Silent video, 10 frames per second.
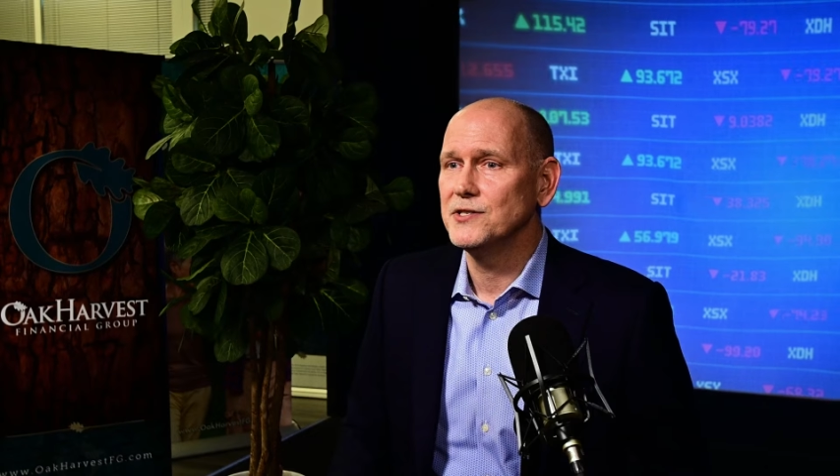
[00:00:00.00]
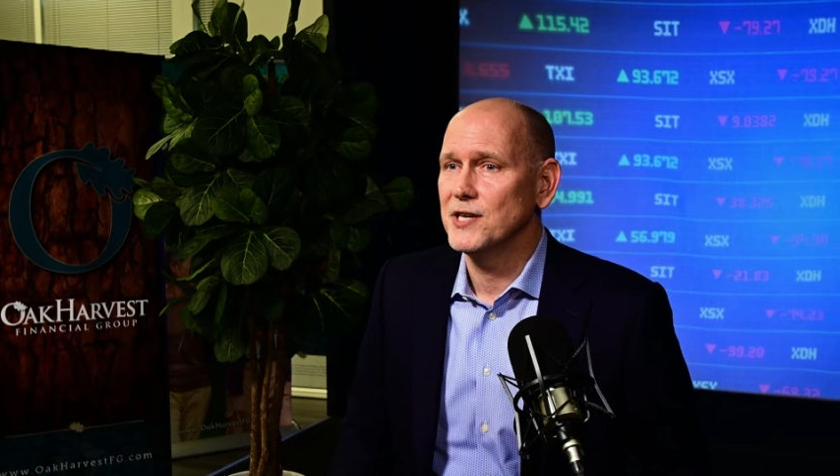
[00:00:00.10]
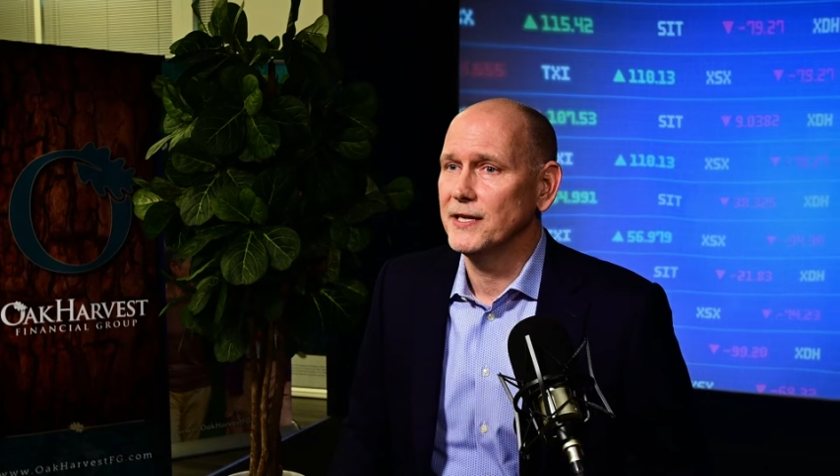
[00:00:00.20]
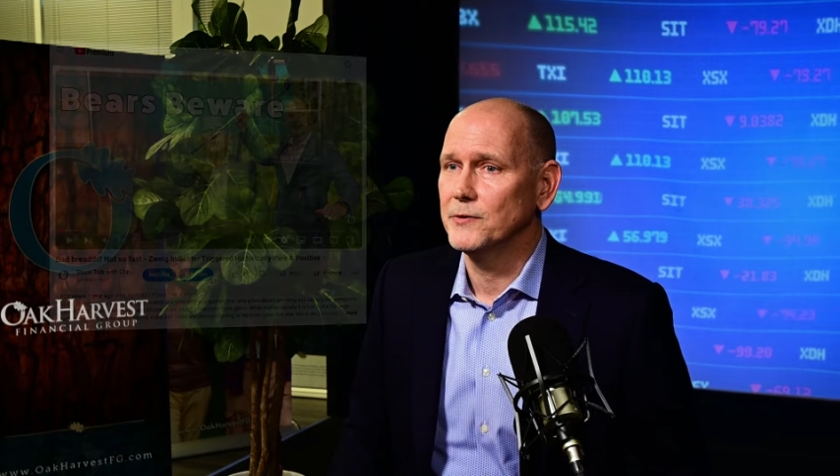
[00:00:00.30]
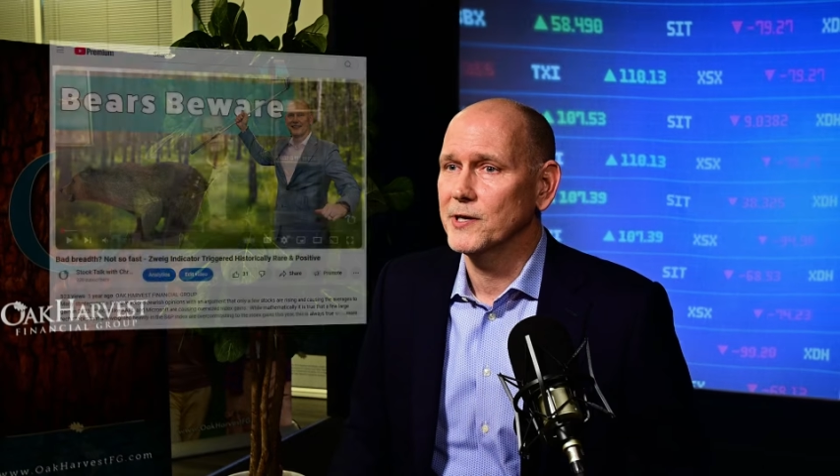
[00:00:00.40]

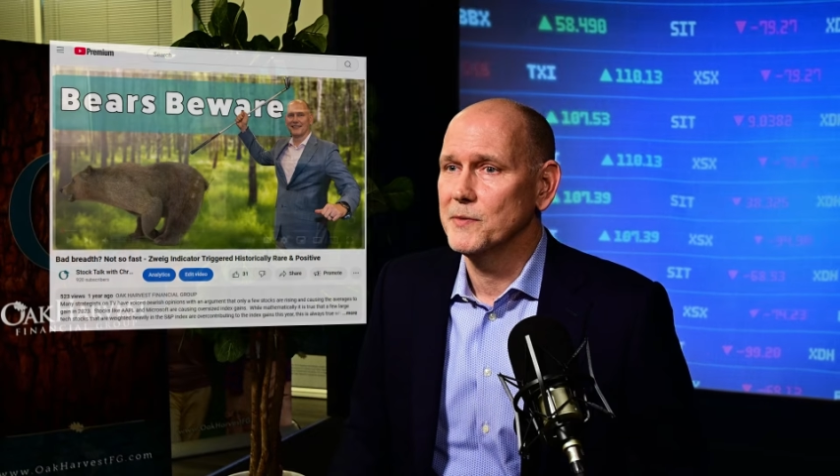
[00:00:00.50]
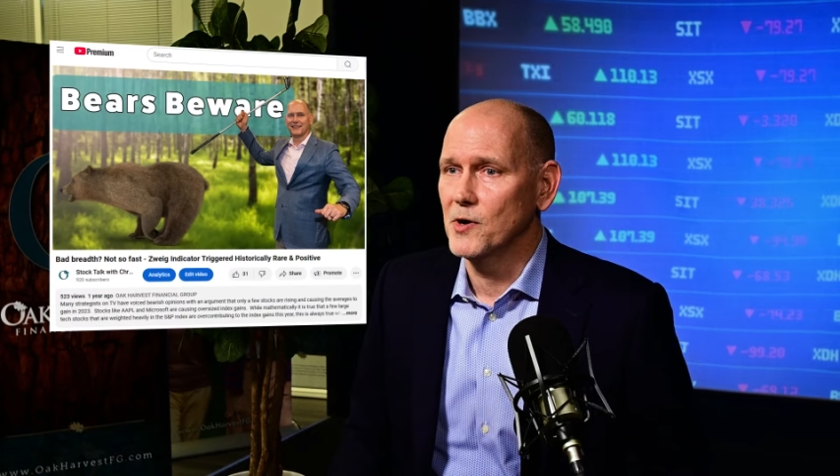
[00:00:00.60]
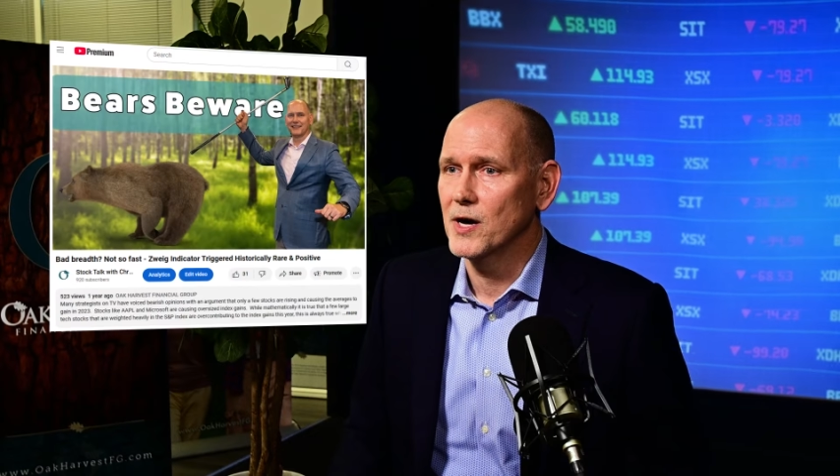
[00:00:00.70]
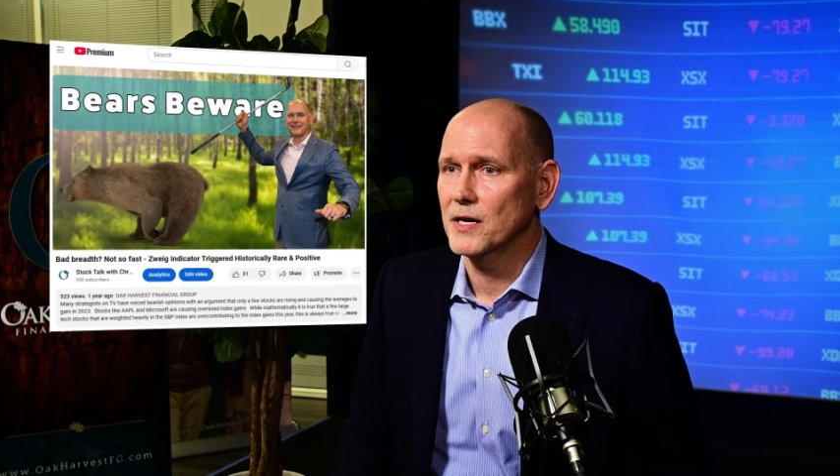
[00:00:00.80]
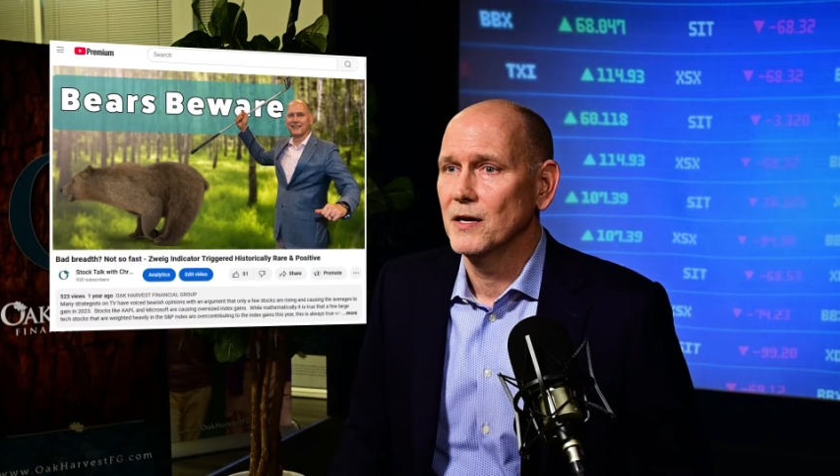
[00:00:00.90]
January
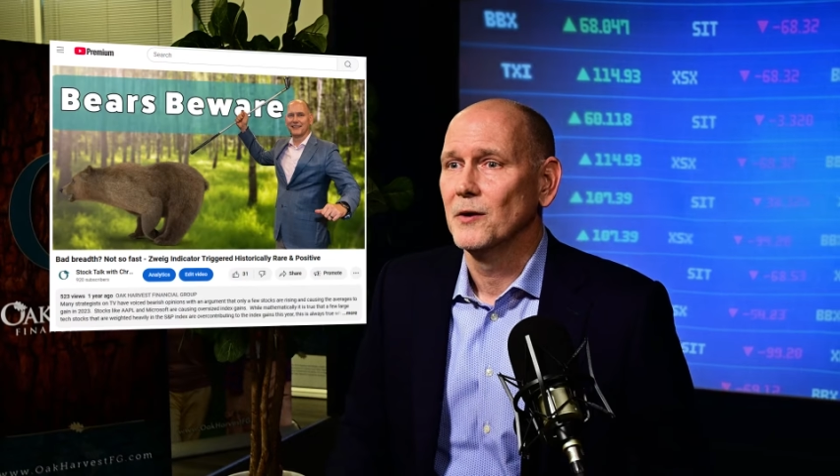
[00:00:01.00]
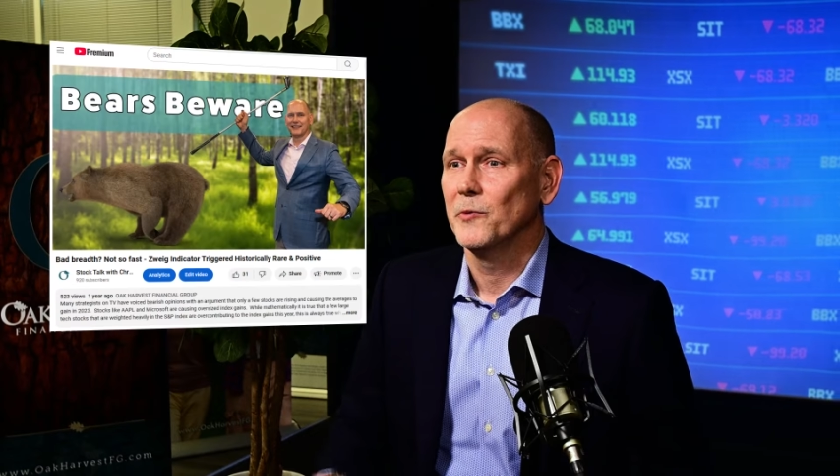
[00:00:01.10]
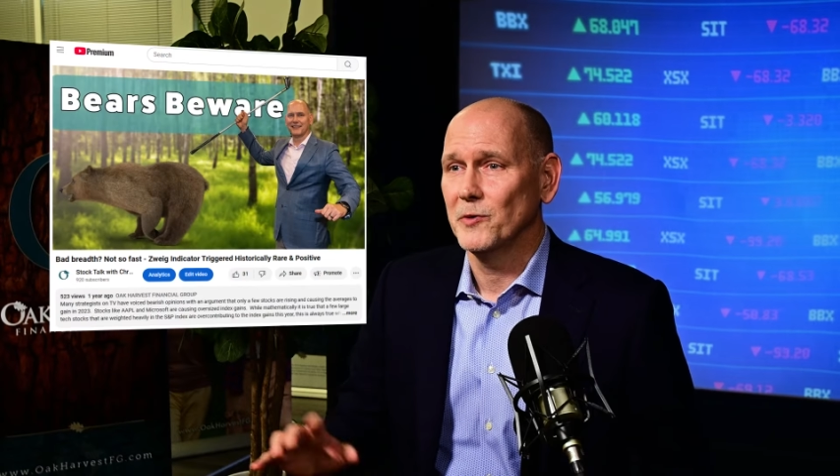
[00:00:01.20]
mark we